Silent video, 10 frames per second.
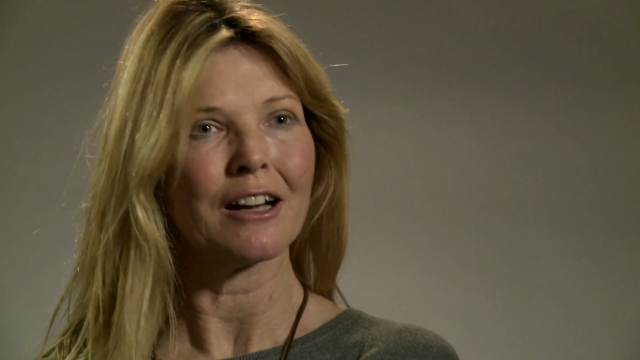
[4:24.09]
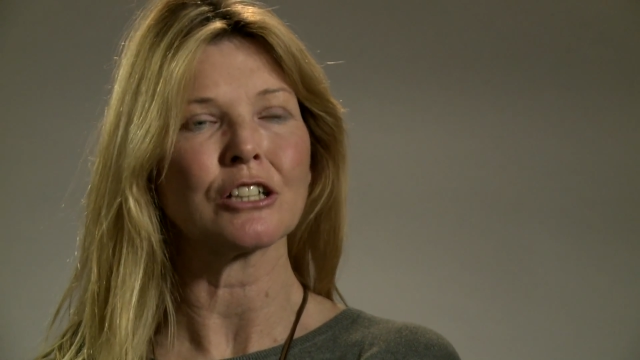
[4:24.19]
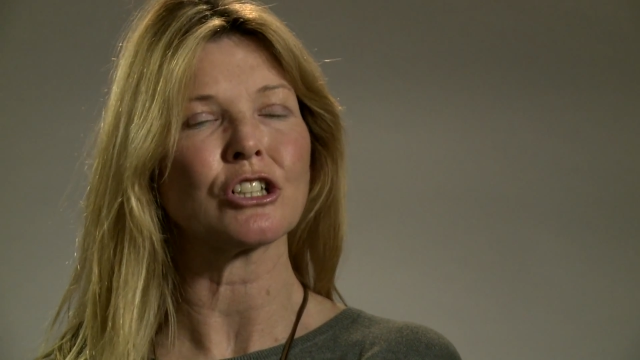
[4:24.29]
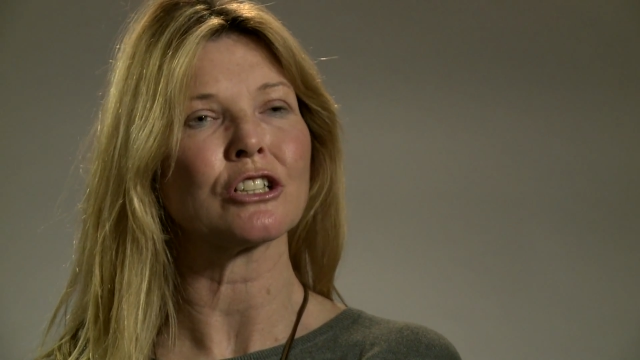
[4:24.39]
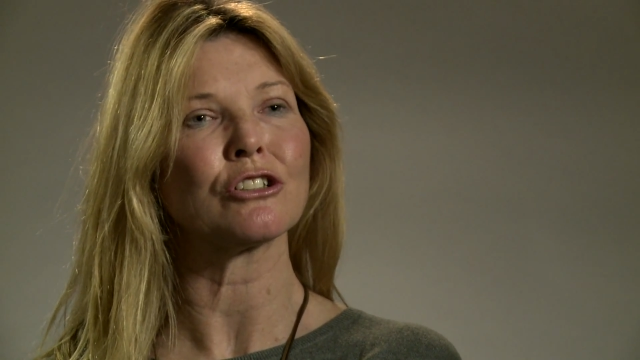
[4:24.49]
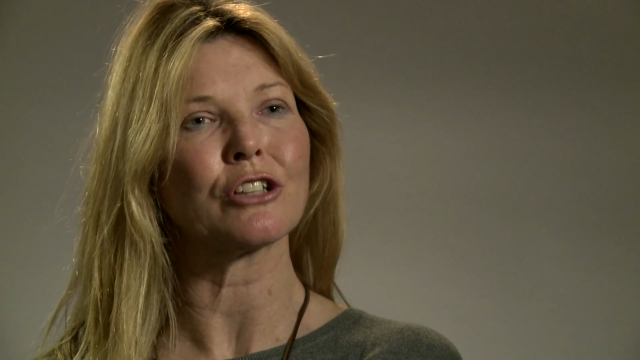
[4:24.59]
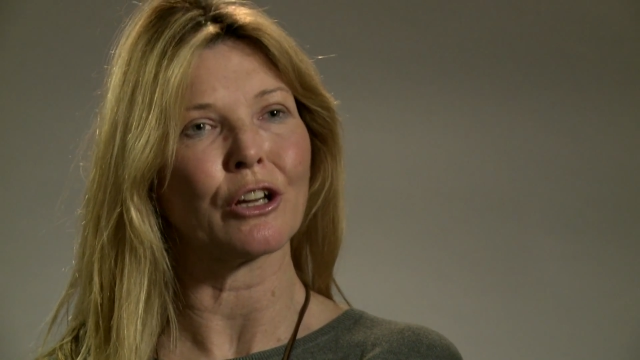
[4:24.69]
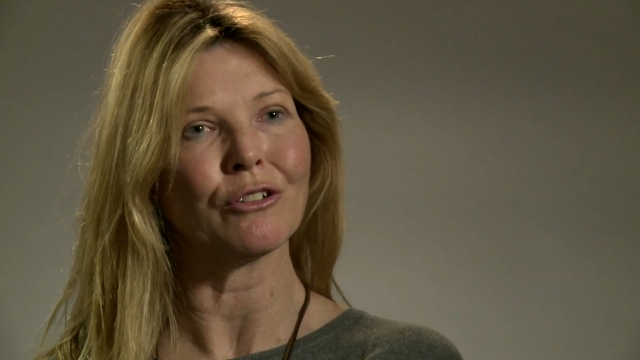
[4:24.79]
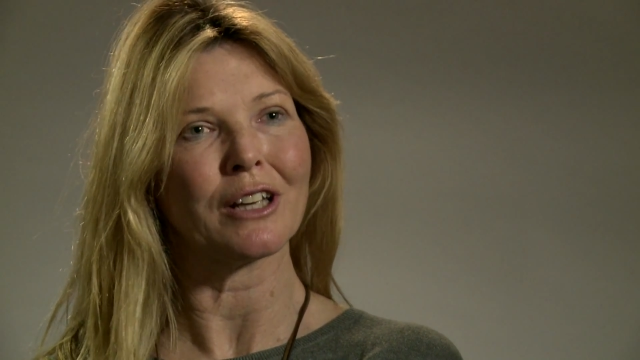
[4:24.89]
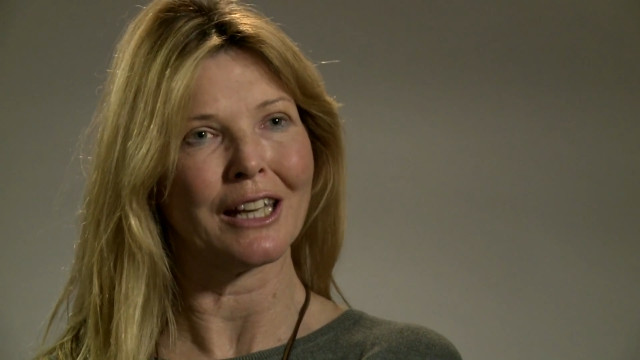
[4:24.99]
I just
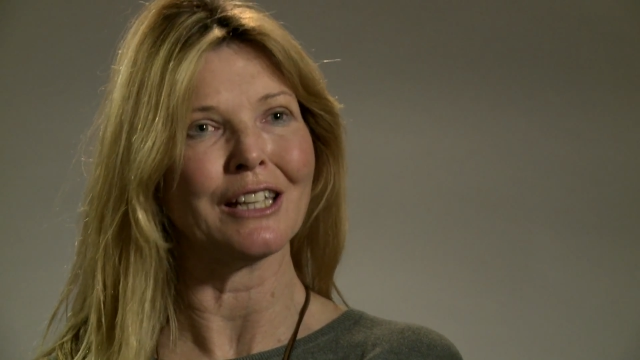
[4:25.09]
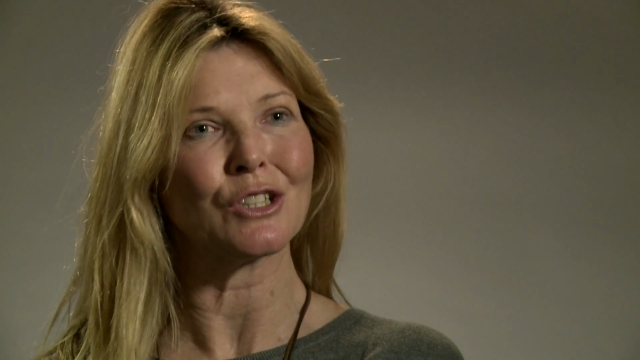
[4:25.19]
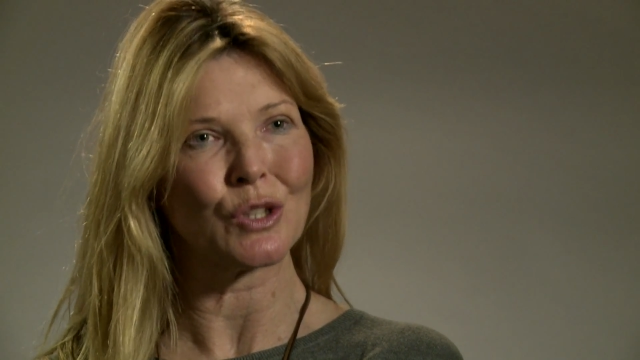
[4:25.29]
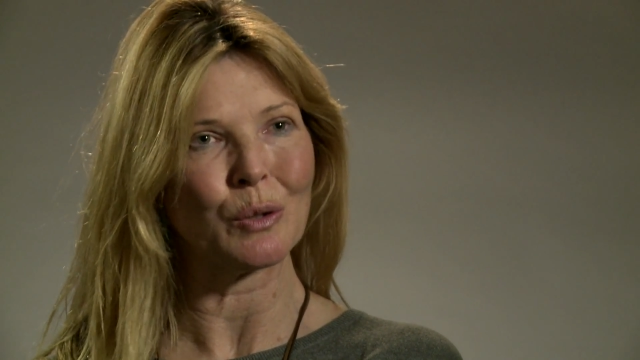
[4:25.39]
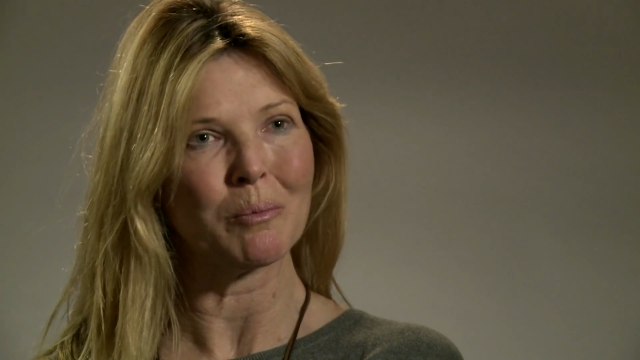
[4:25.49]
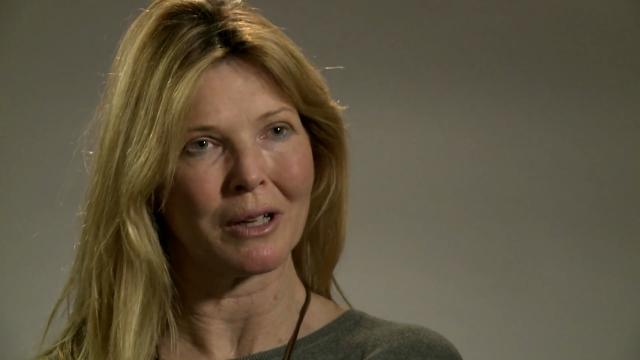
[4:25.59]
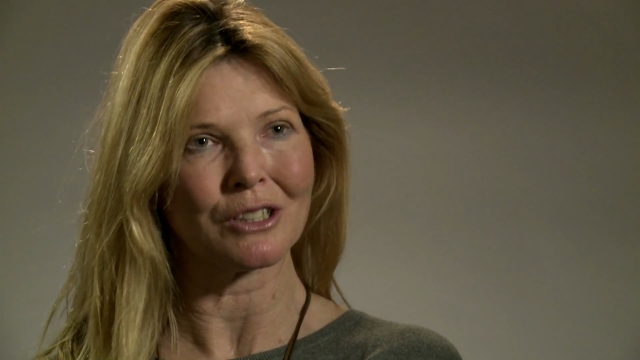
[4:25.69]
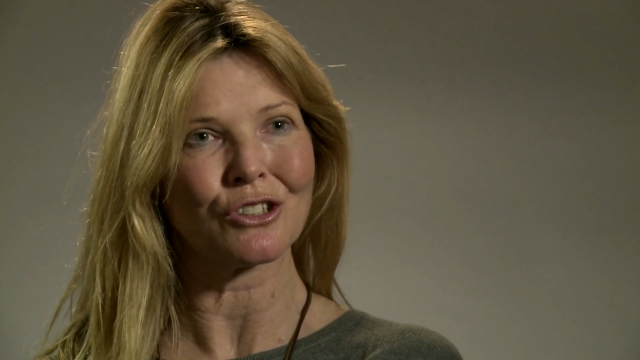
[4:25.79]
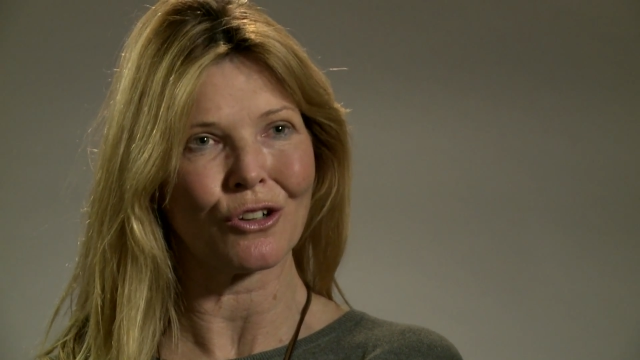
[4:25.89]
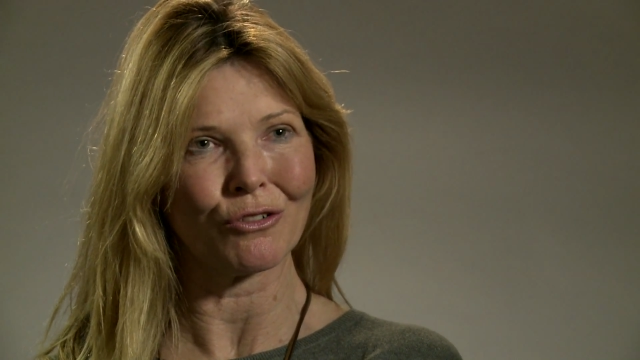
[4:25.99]
don't eat too
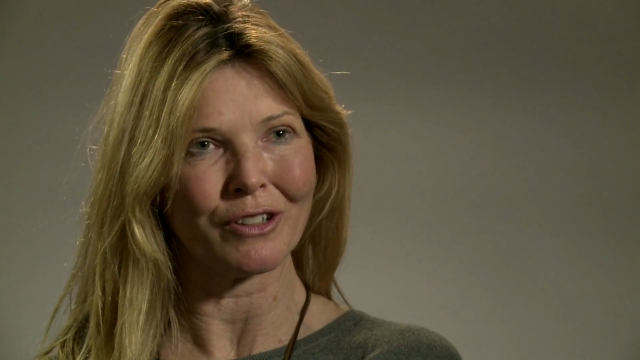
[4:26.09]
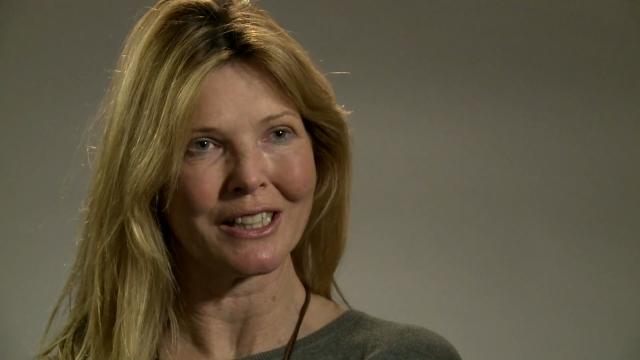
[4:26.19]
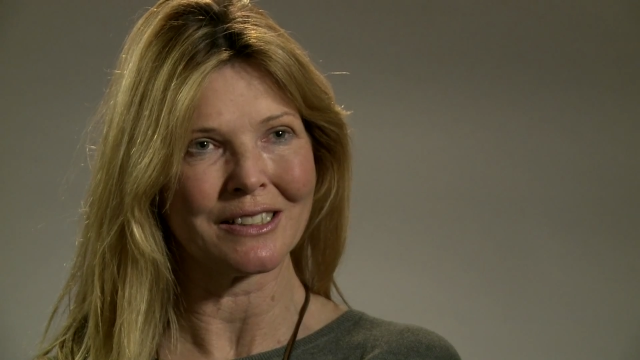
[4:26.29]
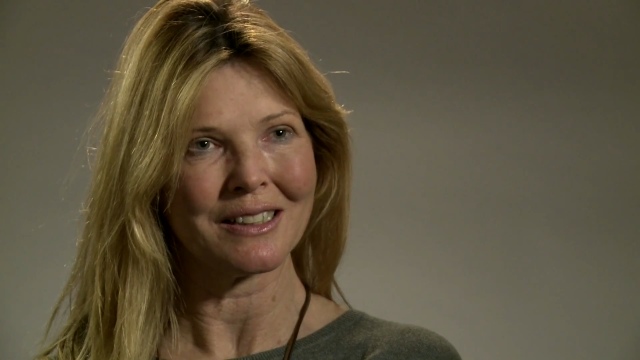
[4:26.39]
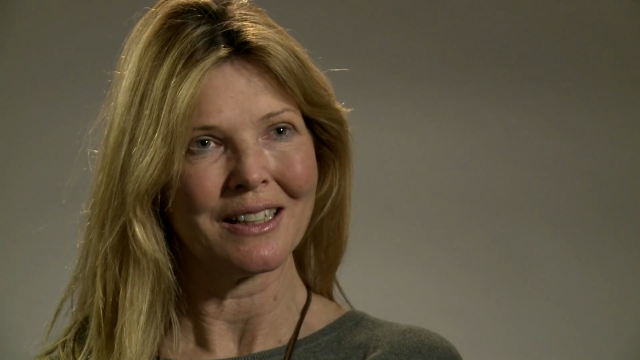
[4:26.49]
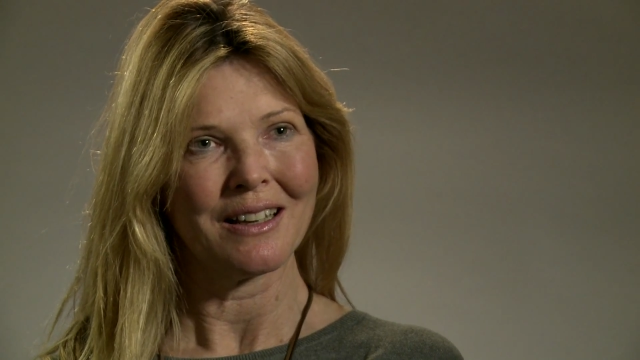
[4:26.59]
much of it.